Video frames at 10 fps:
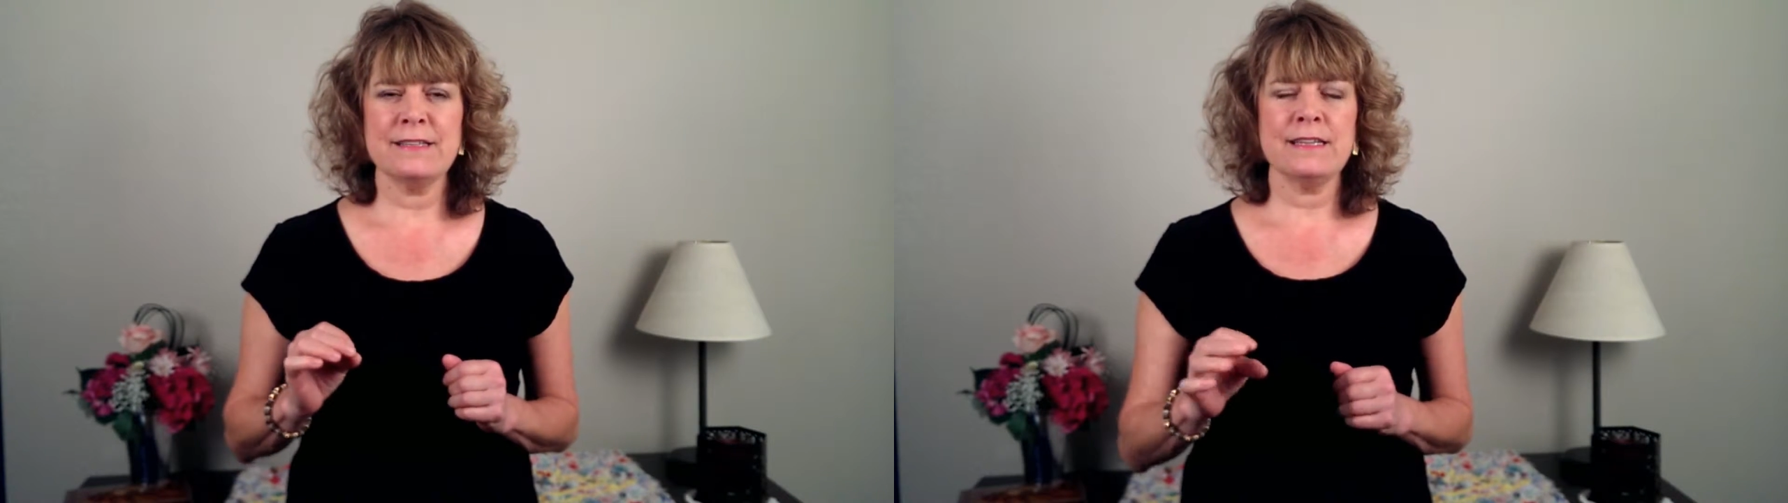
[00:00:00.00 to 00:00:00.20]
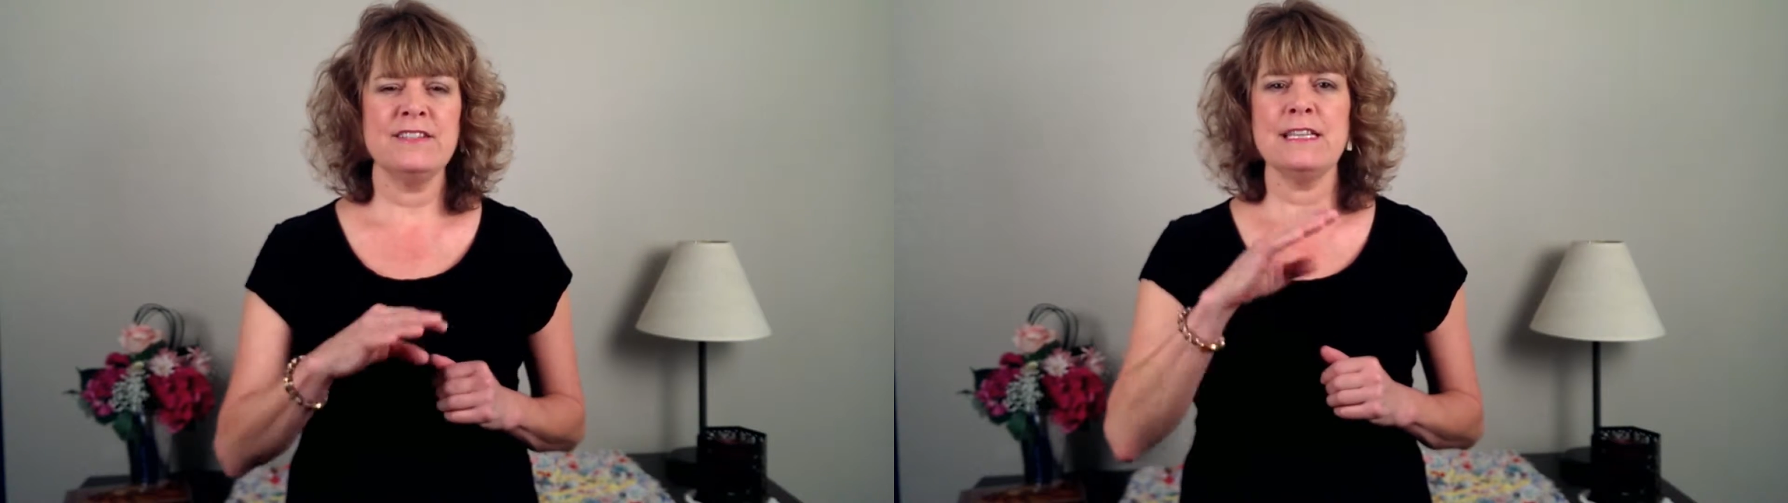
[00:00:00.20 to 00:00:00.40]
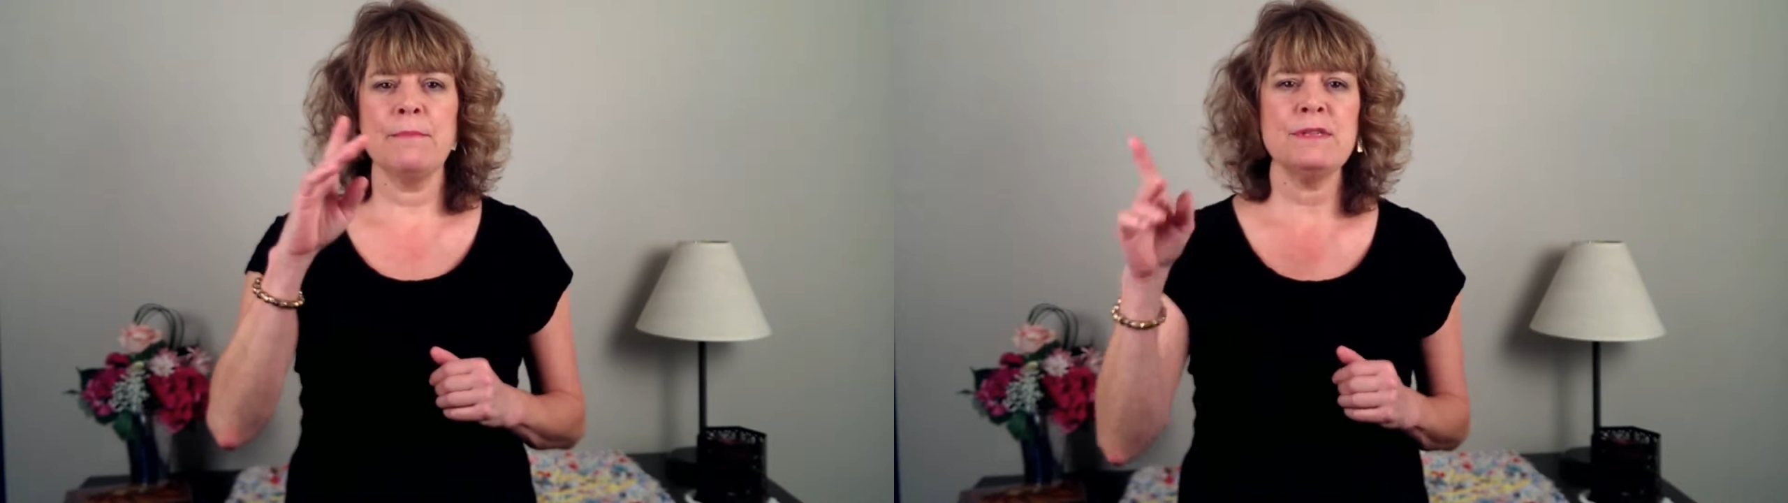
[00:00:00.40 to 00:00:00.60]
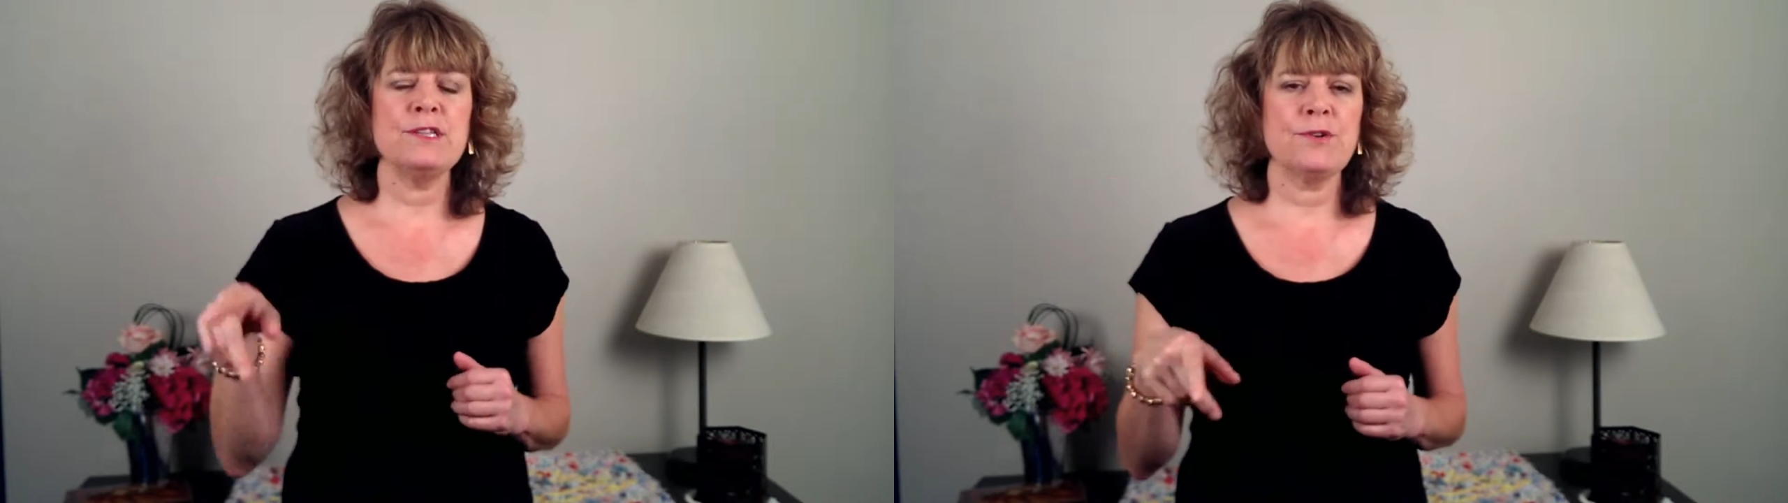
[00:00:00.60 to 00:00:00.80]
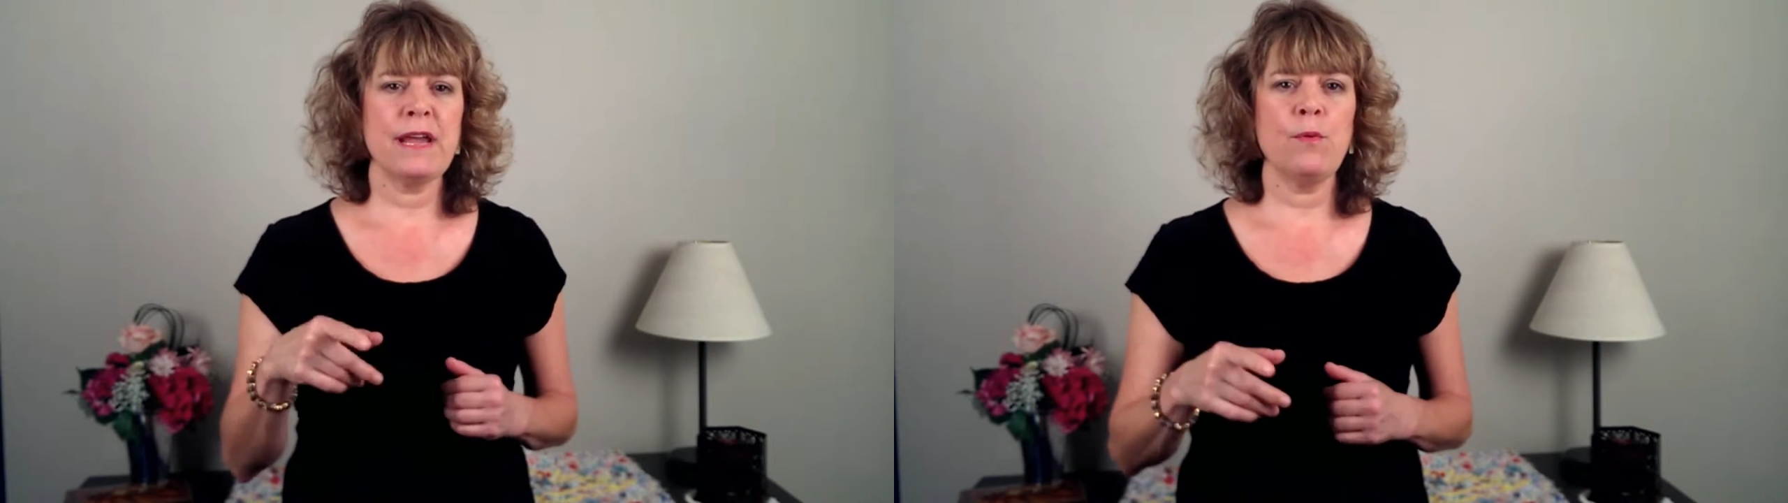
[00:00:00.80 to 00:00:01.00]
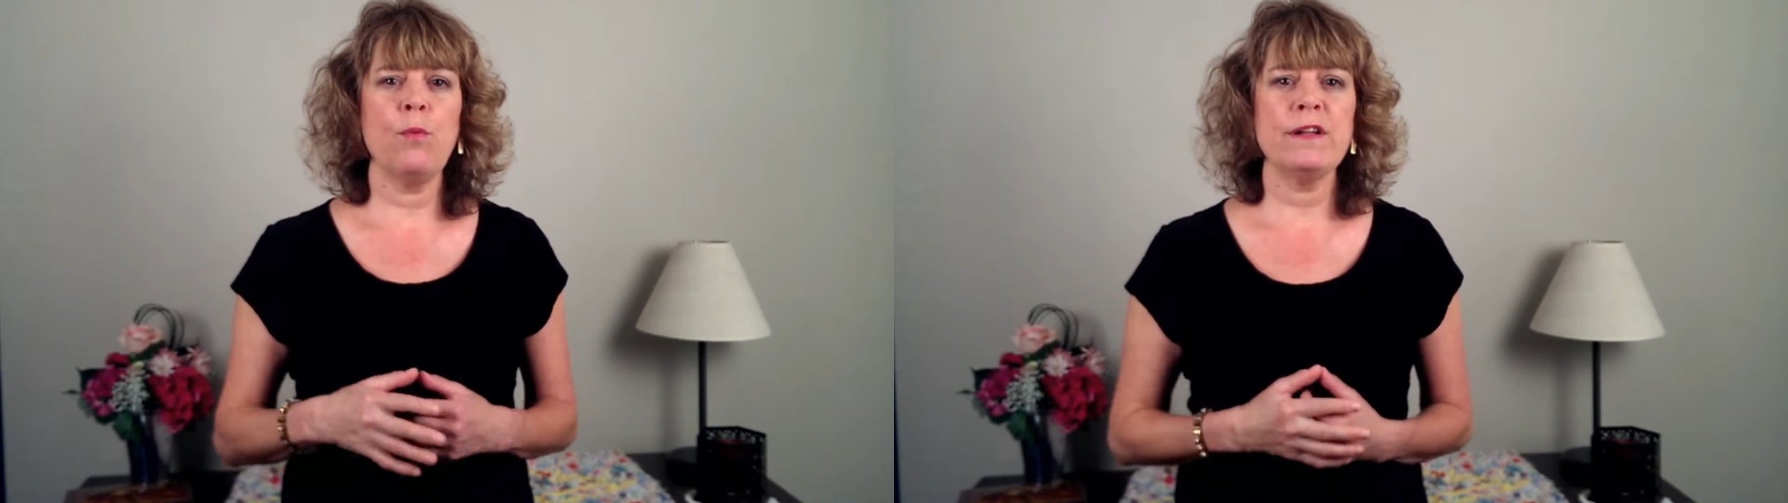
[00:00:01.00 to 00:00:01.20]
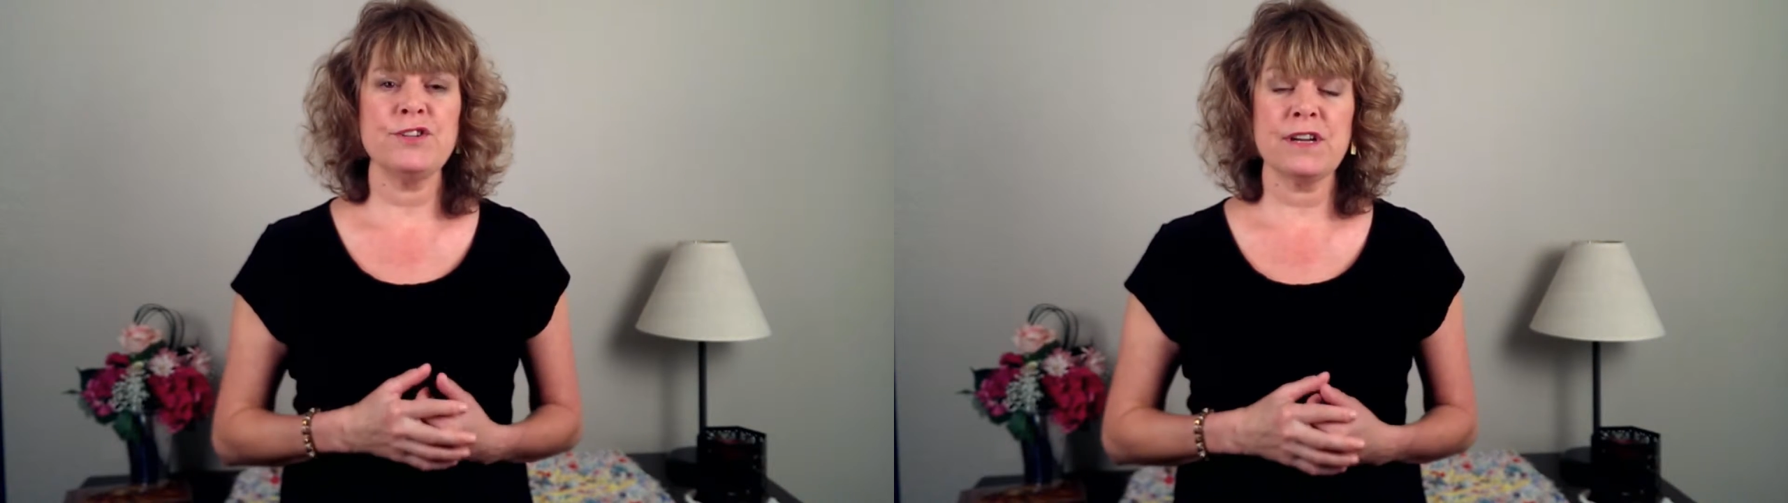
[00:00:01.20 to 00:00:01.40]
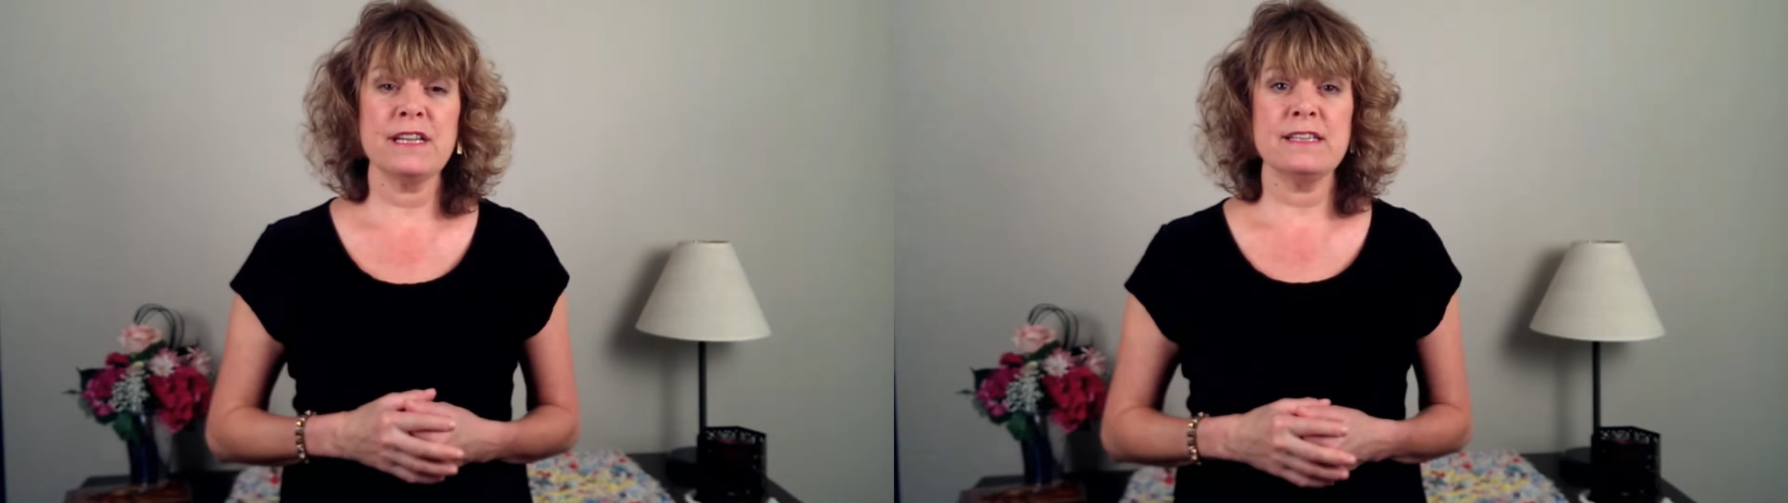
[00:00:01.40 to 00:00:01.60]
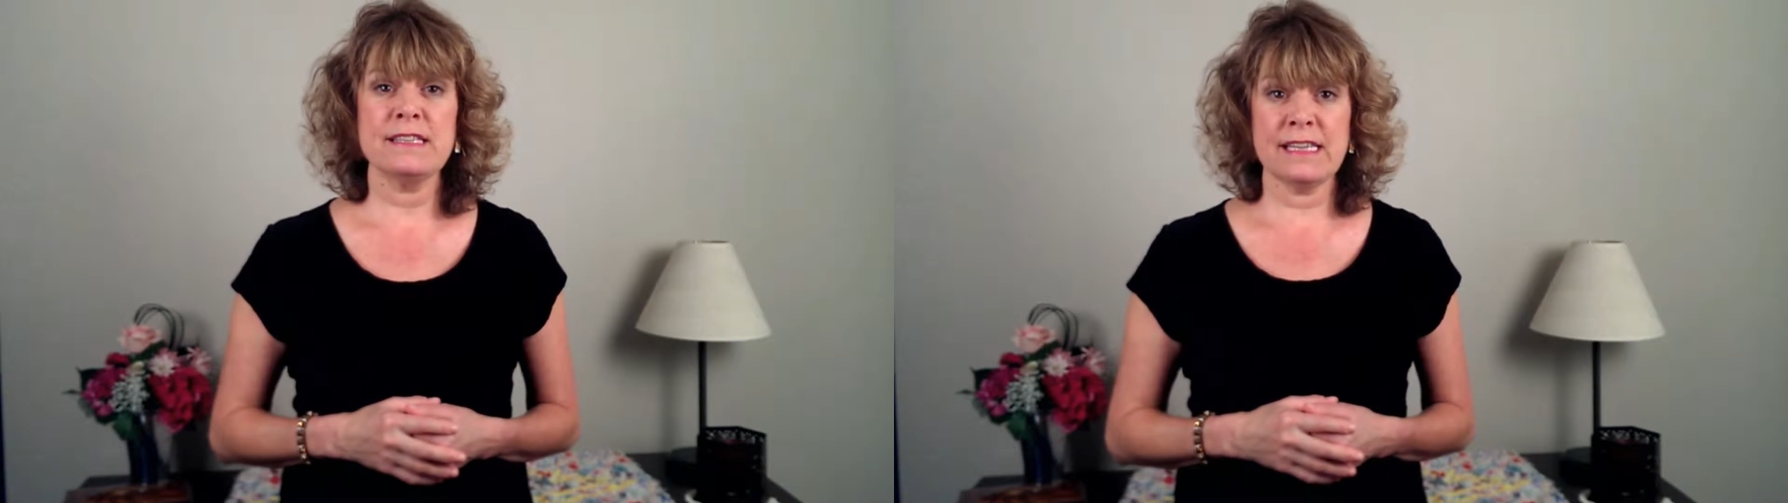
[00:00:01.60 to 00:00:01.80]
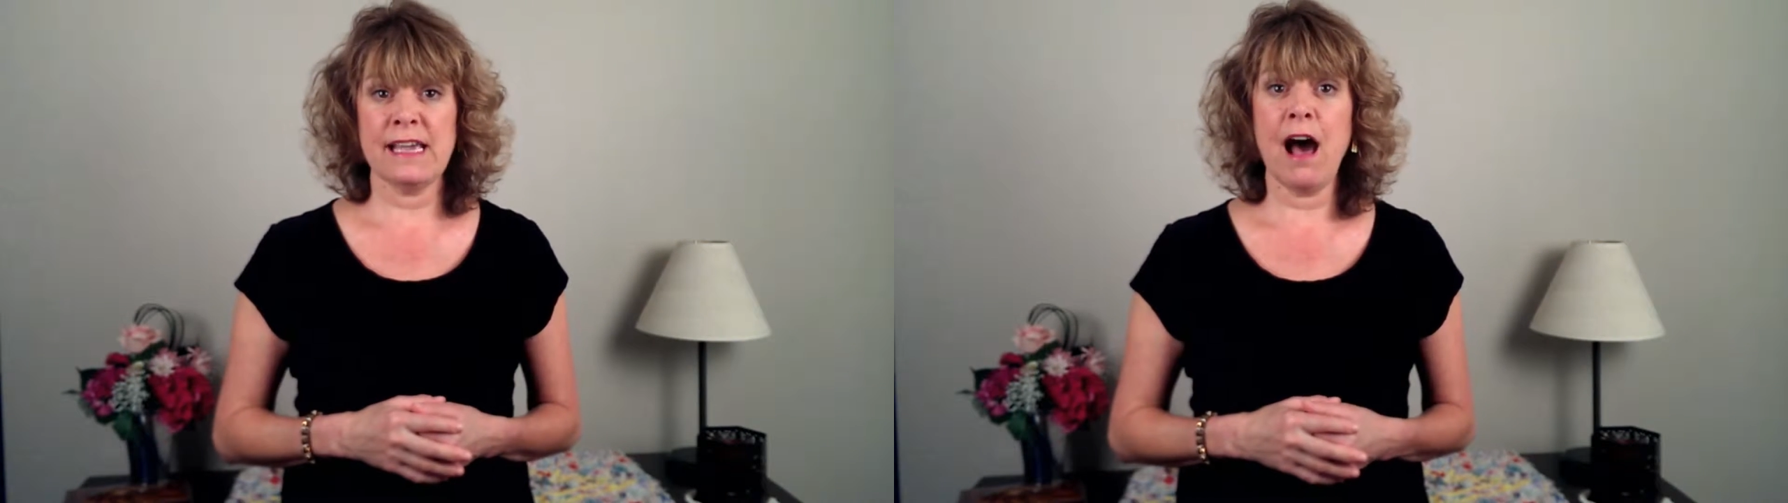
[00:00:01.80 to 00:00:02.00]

to demonstrate what you're going to see